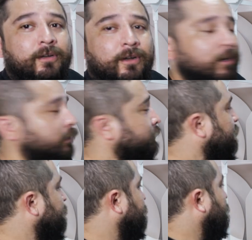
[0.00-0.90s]
on our
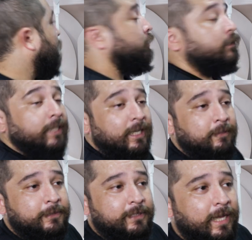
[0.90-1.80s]
on our
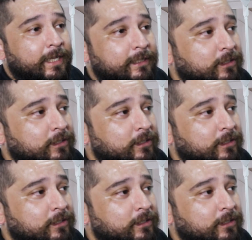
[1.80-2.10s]
setups, and